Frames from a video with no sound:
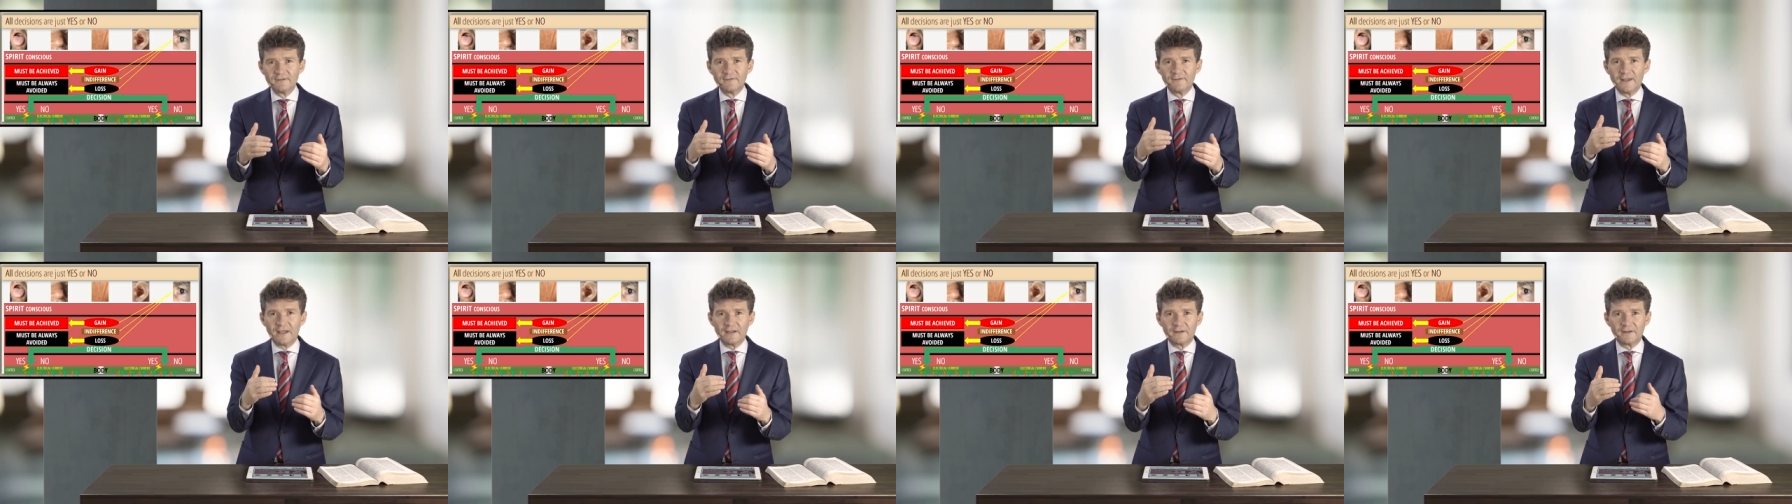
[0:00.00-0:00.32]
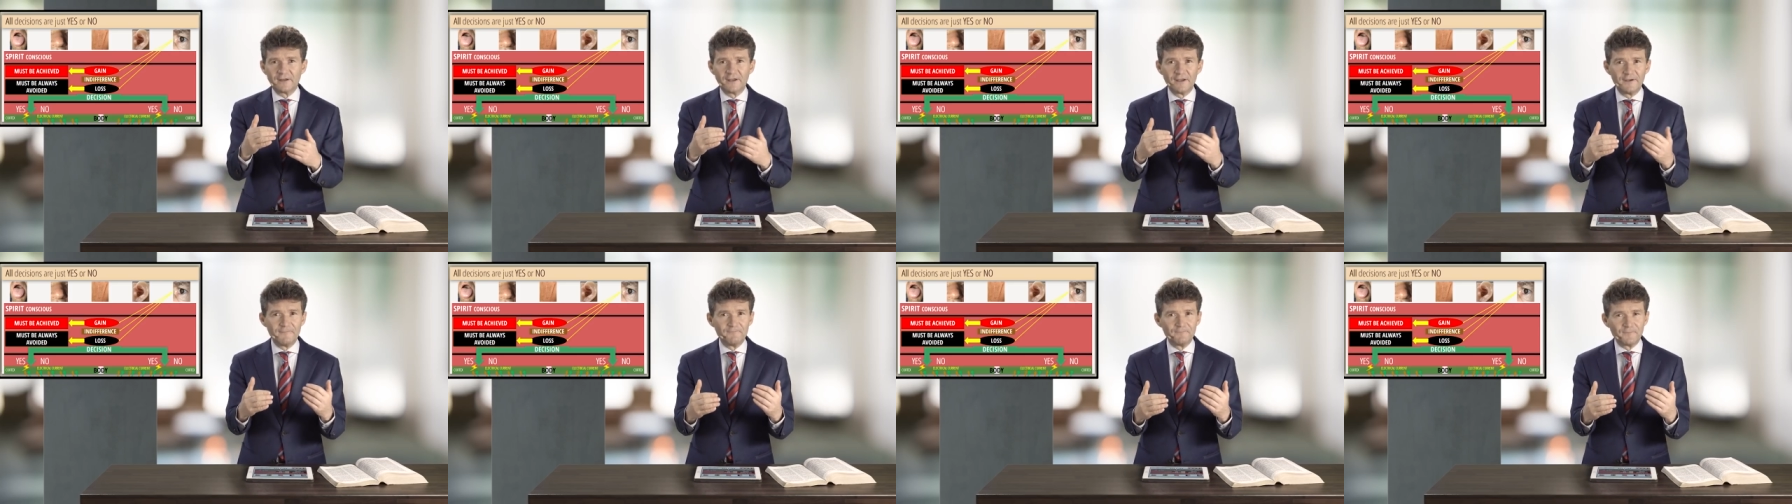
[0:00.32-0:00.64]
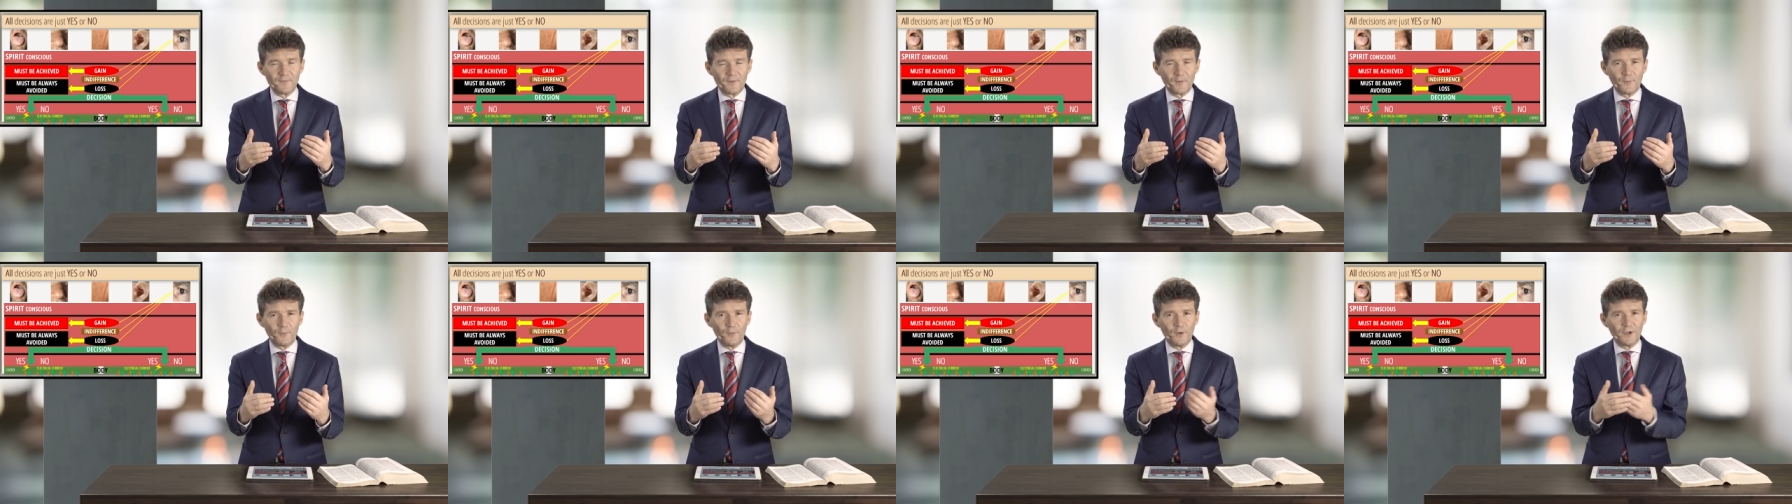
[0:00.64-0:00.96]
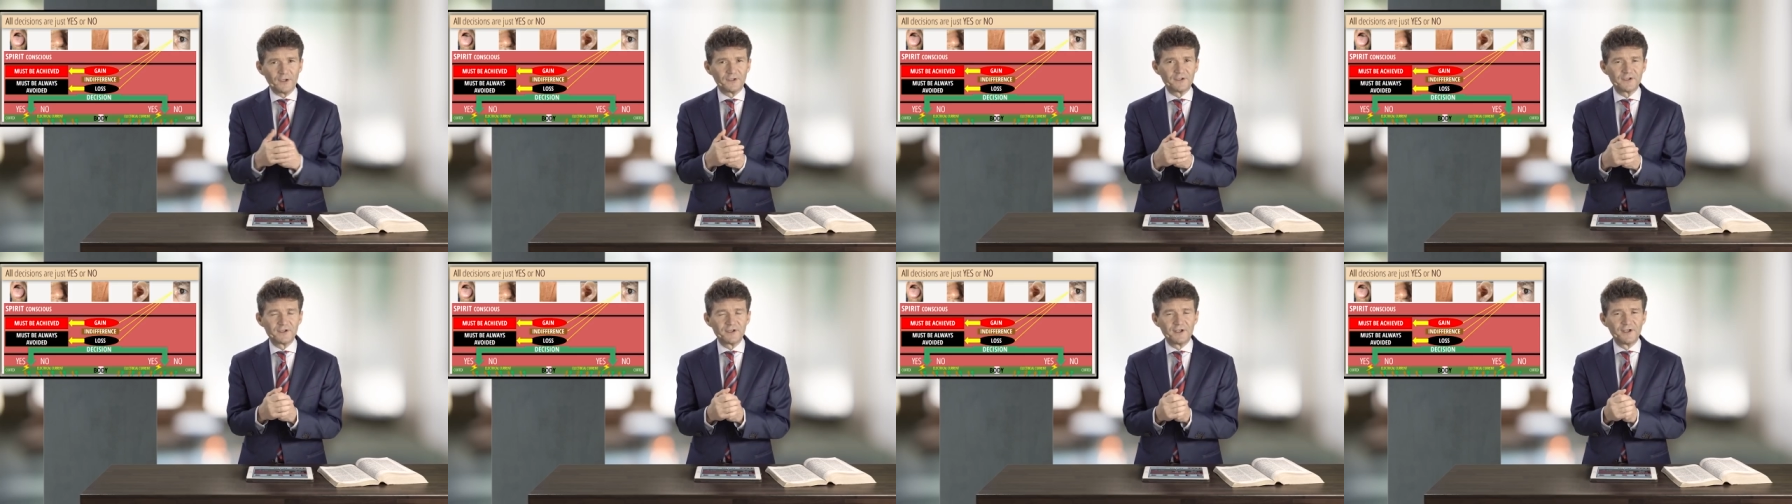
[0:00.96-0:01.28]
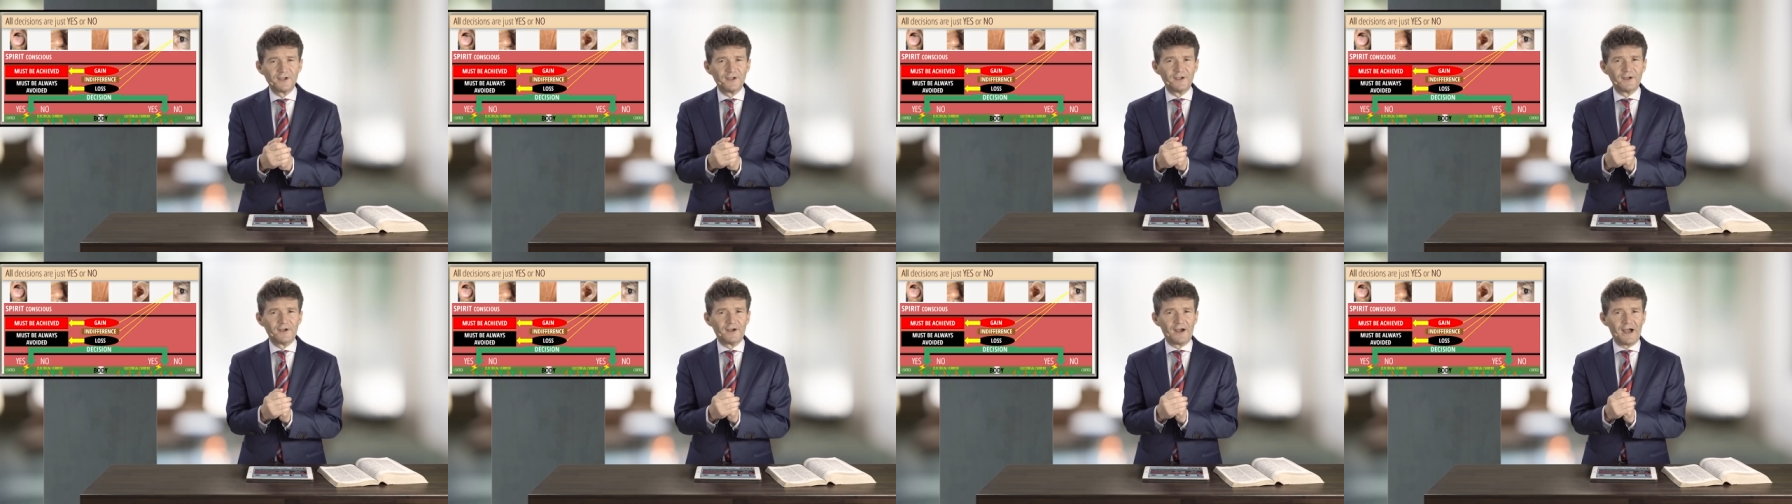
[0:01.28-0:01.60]
that what
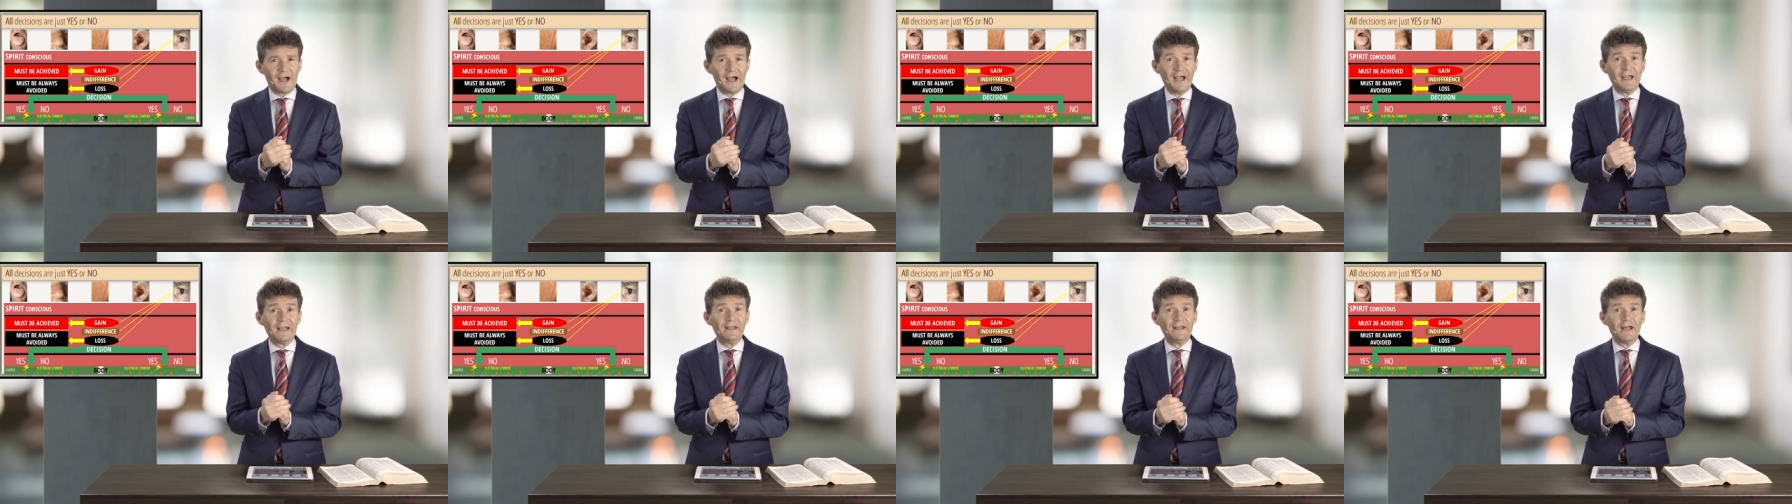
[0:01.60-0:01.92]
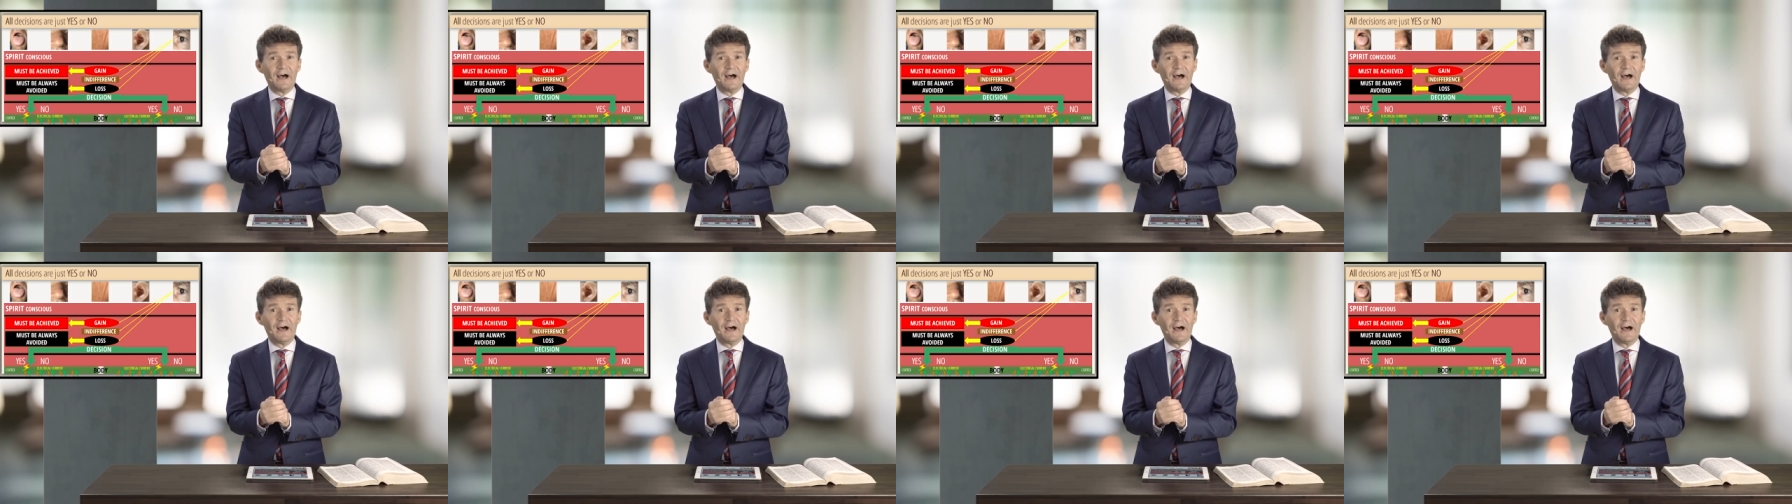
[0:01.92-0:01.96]
I